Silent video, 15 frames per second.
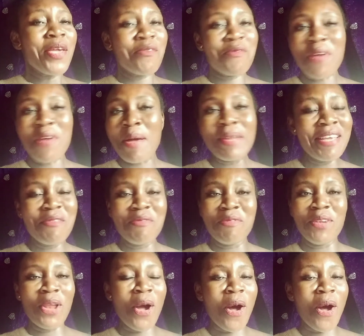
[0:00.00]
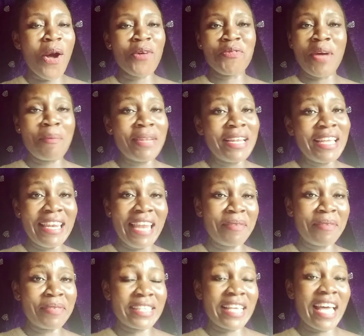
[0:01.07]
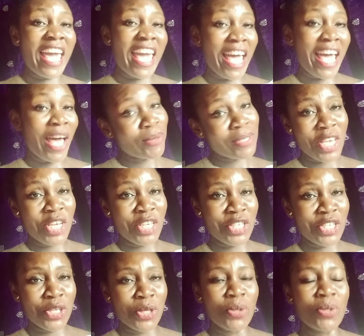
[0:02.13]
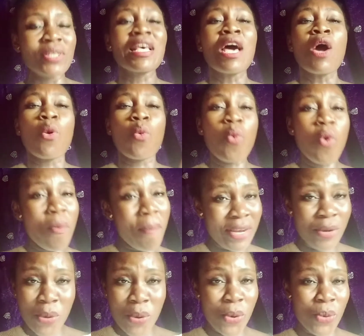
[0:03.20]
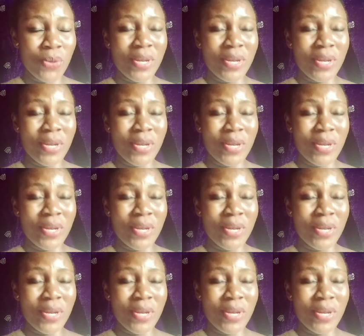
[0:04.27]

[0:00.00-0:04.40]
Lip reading: family vlog, family lifestyle, health issues, womanhood,